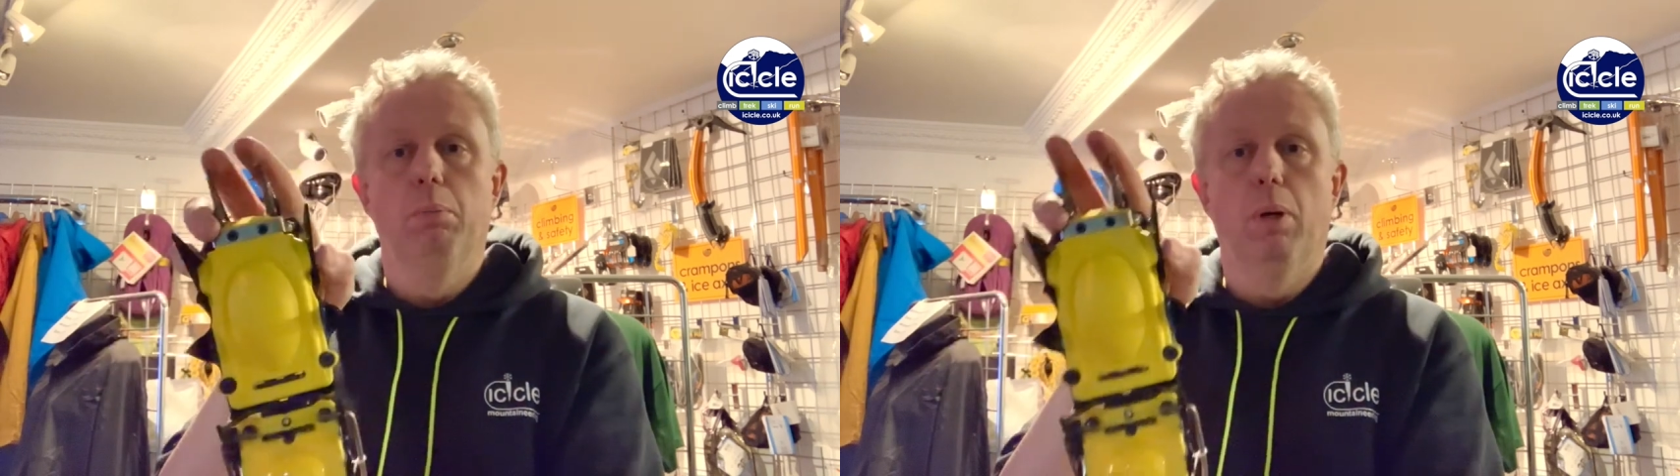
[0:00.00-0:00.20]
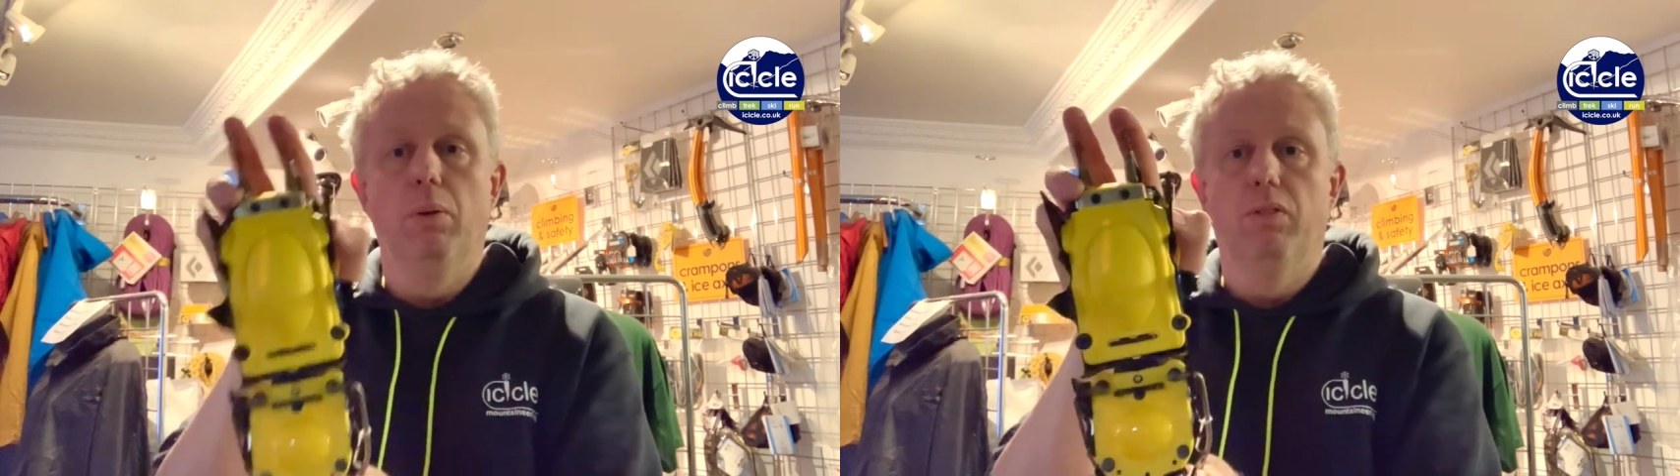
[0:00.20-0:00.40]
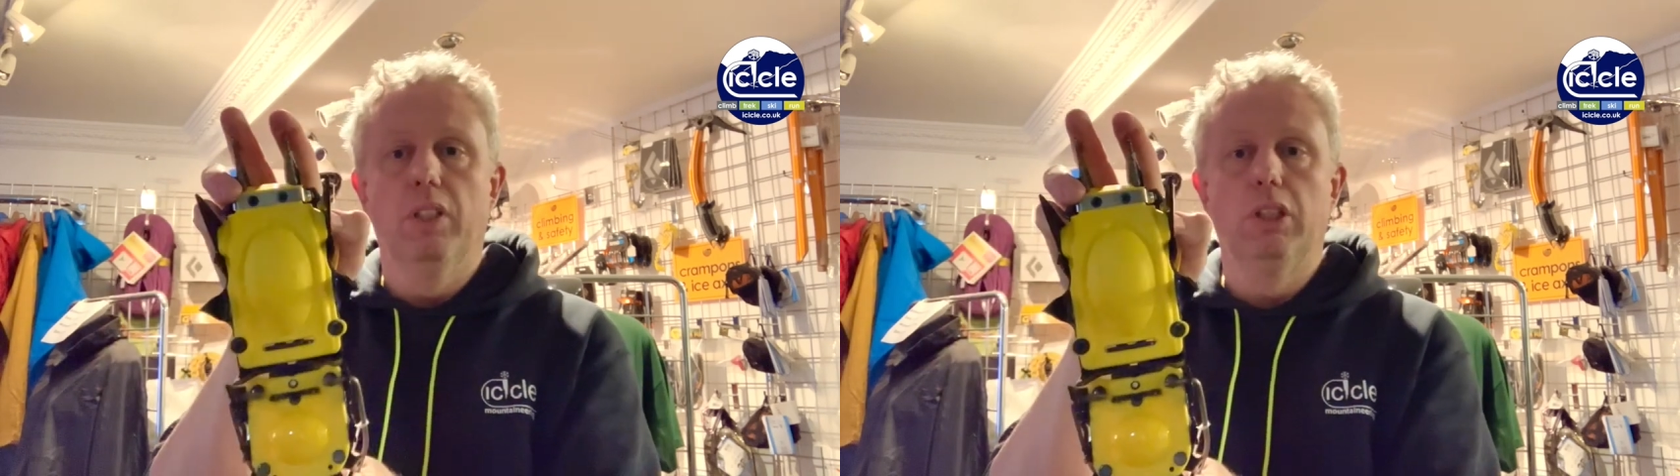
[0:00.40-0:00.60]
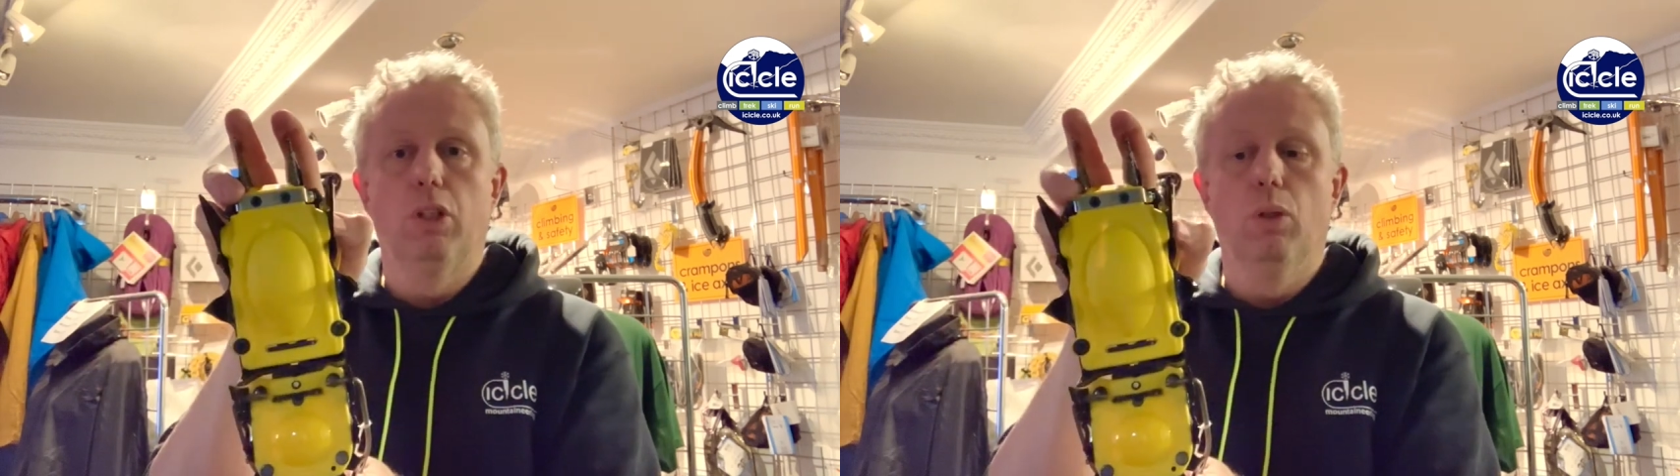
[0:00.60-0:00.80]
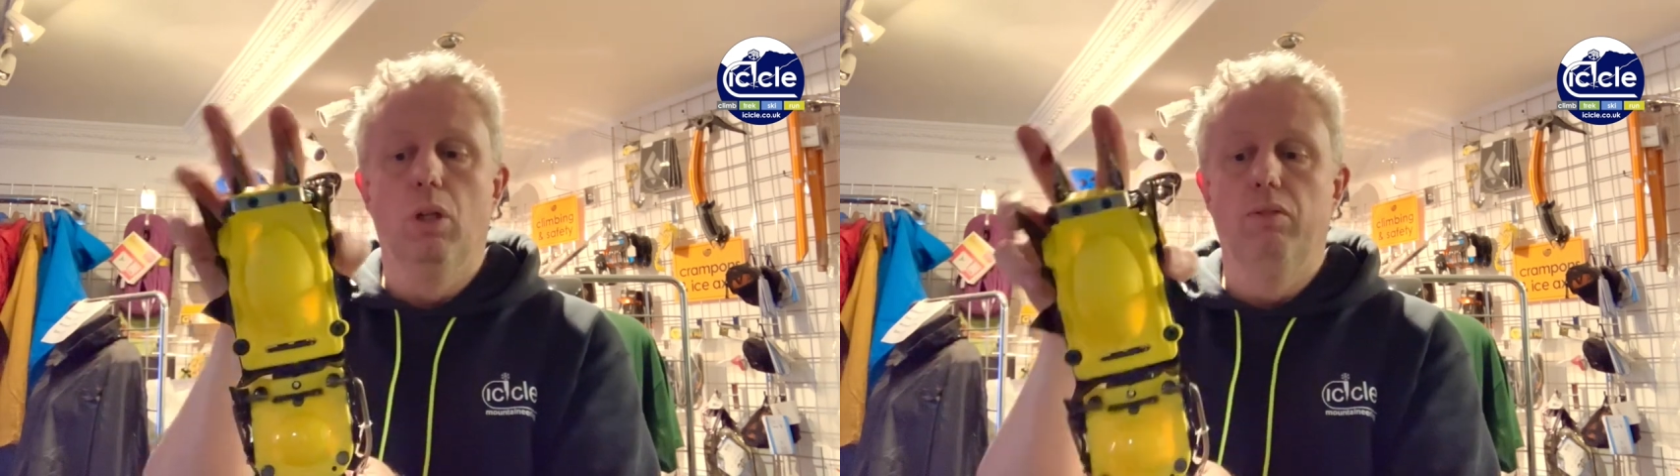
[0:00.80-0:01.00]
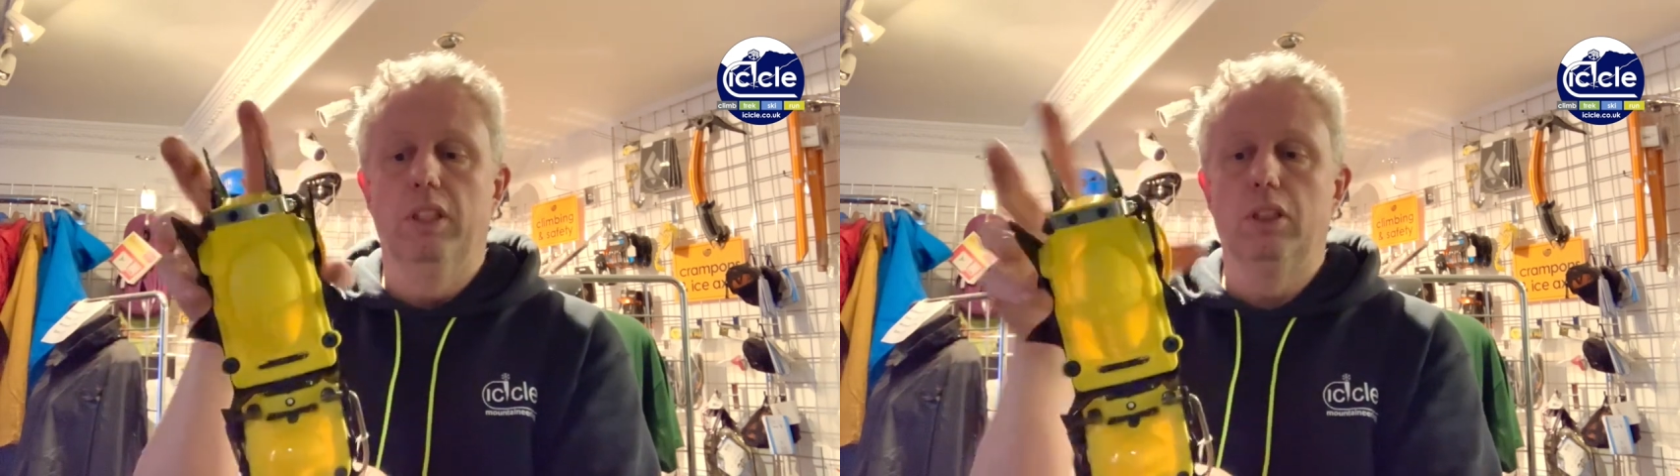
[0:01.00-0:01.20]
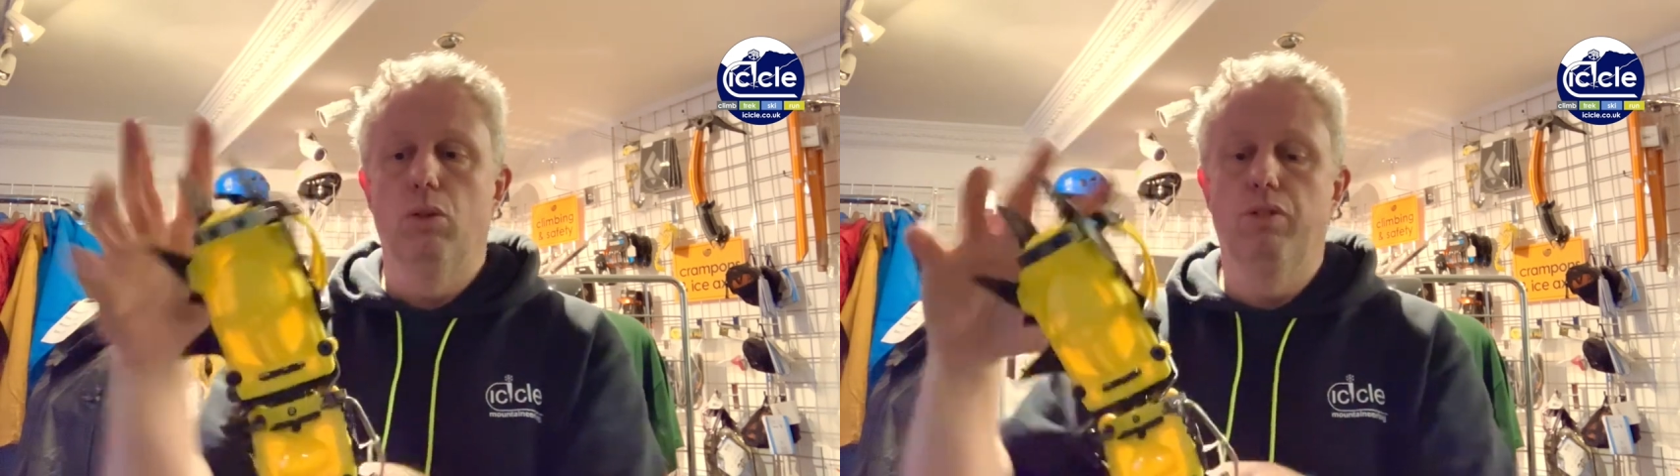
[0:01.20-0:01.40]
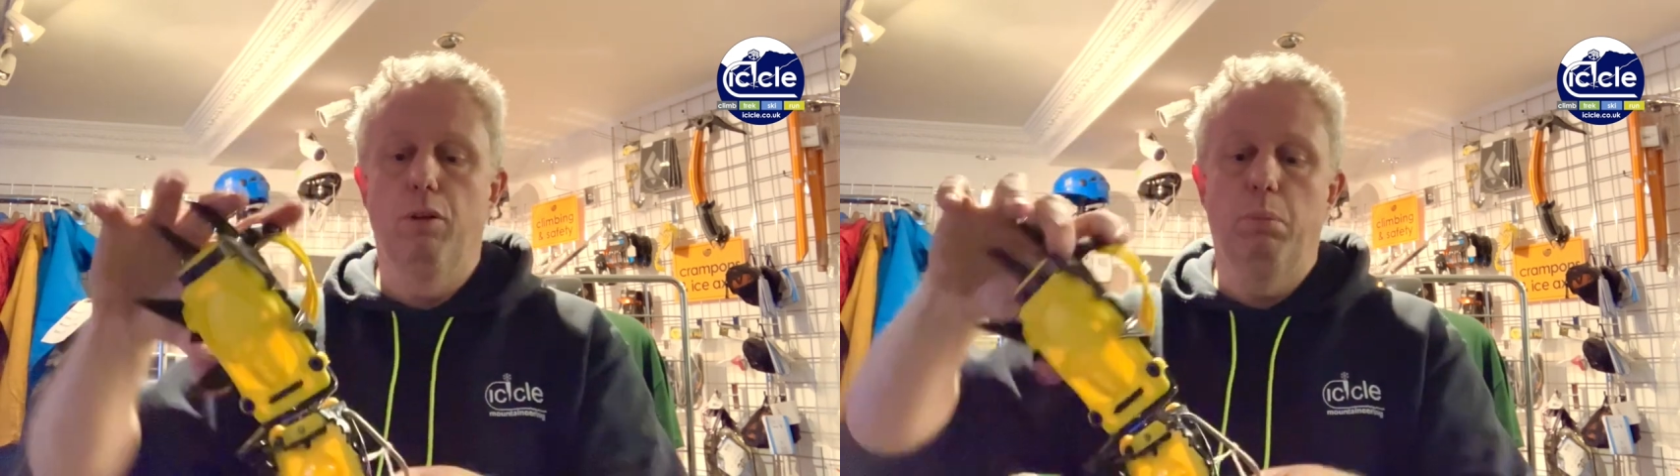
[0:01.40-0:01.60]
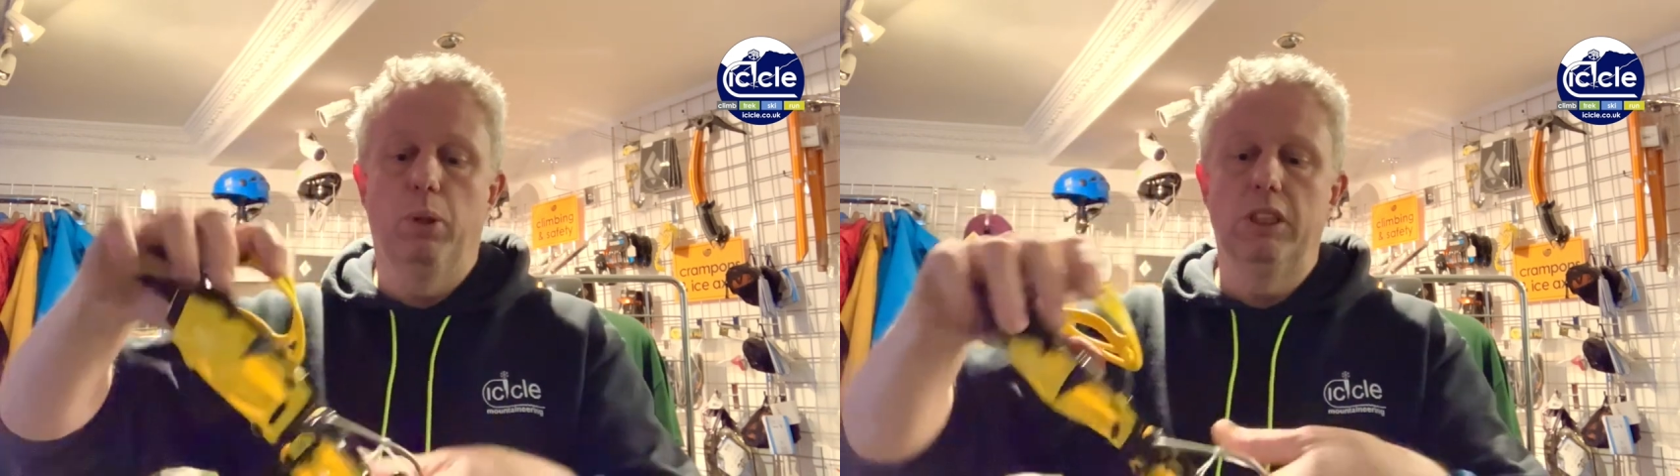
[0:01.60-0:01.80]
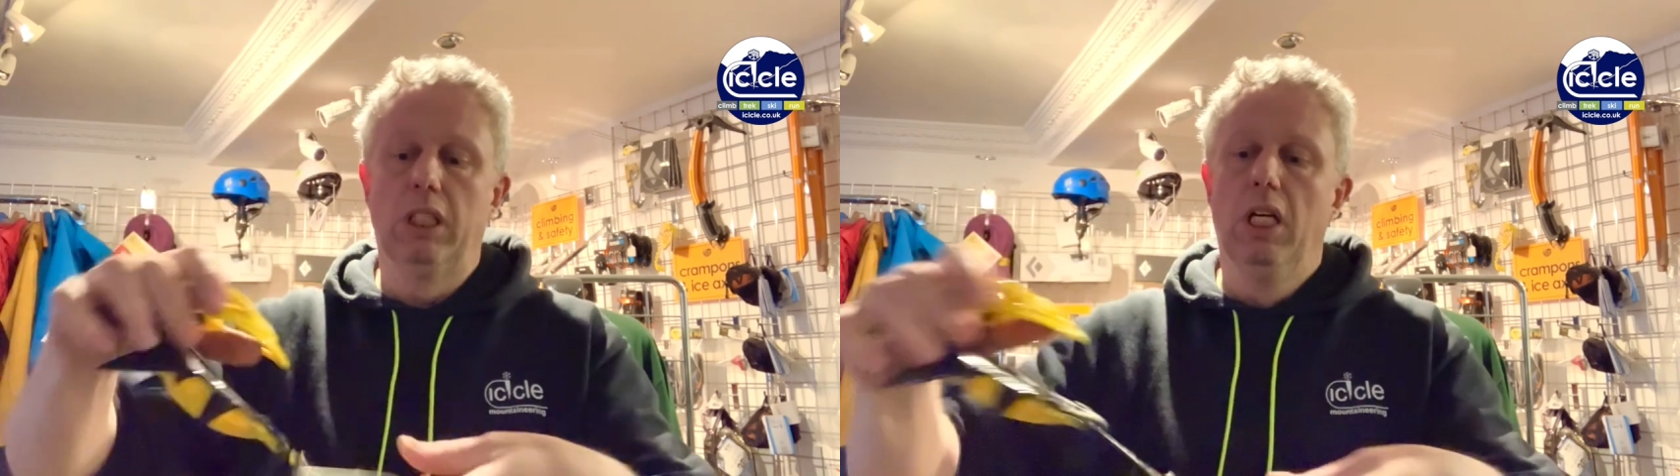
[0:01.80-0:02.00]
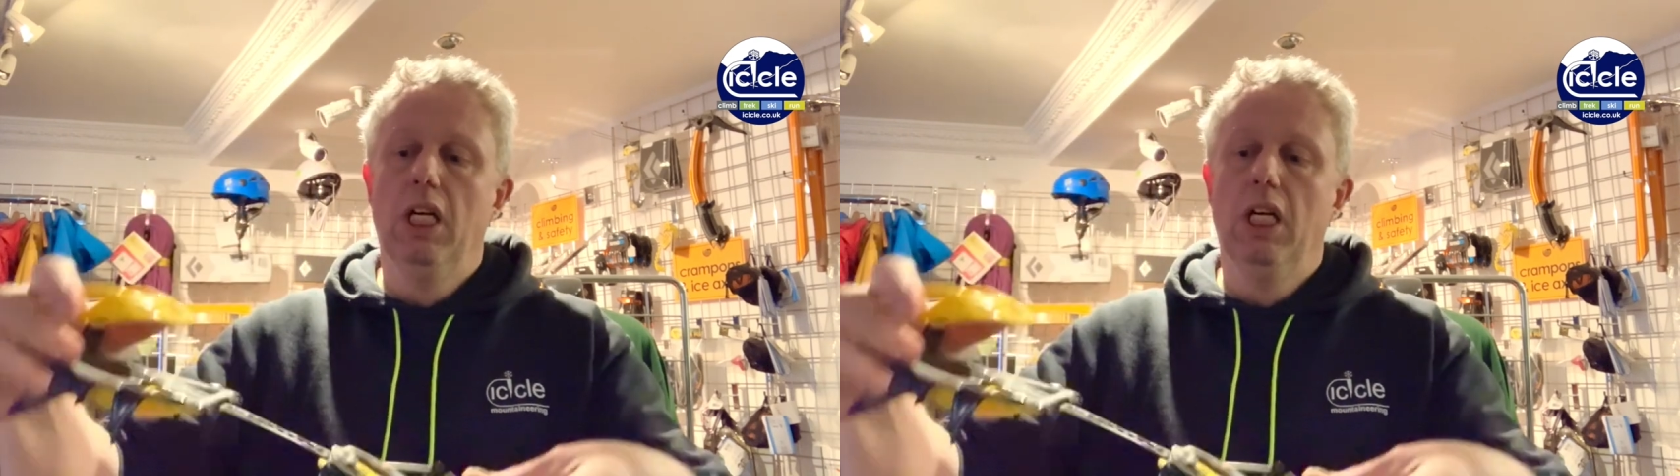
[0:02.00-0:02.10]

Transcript: but with vertical front points.